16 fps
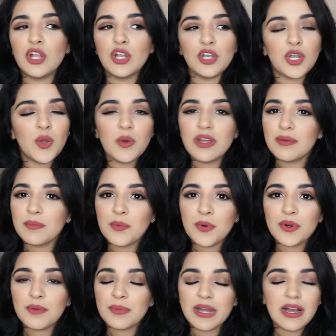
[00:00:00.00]
knowing
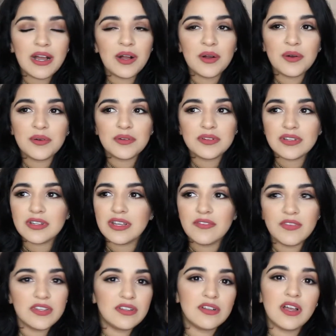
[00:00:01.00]
more about
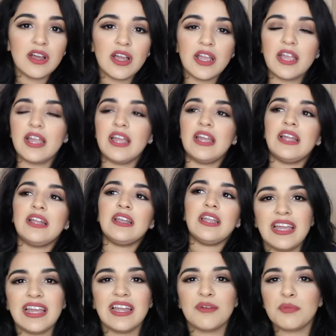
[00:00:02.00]
Invisalign
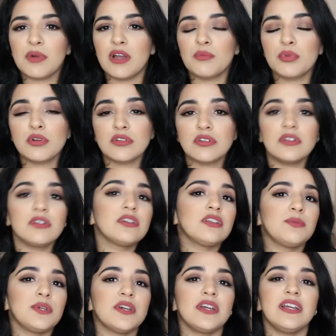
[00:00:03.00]
and my personal
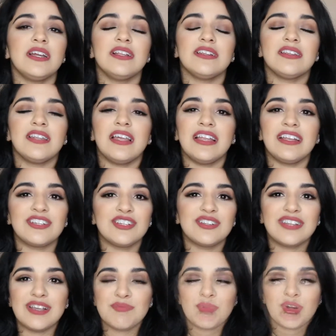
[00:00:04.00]
experience, then
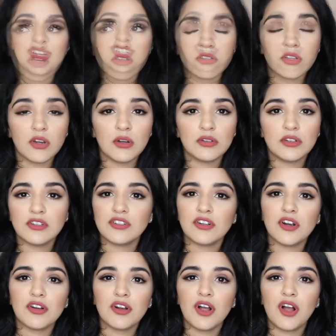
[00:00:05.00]
just keep watching. So to
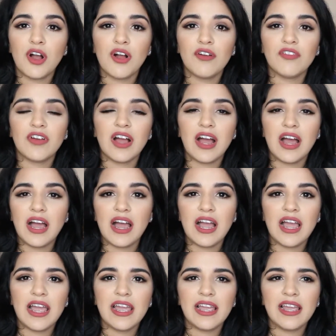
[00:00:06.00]
start off,
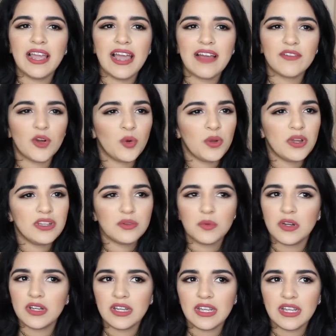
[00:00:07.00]
I have always
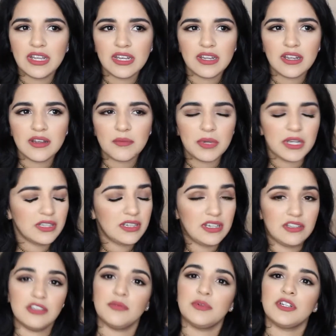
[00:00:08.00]
wanted my
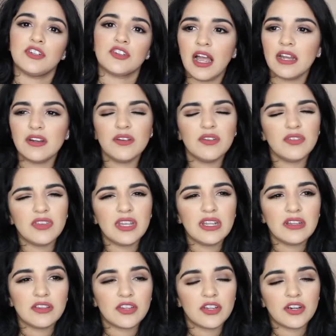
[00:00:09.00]
teeth to be I don't
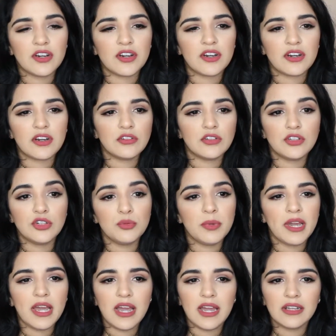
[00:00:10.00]
think they're too
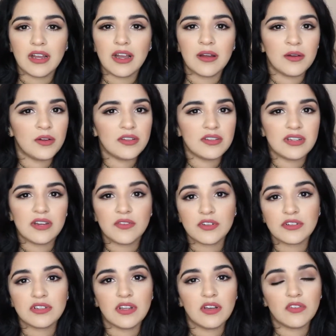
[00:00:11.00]
bad. I was
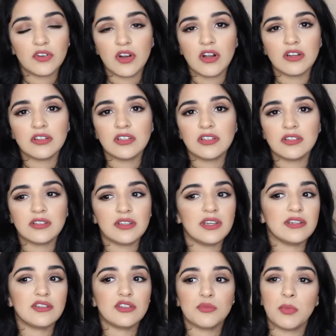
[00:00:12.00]
never self-conscious
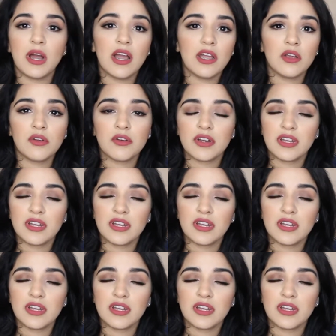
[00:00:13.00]
to smile or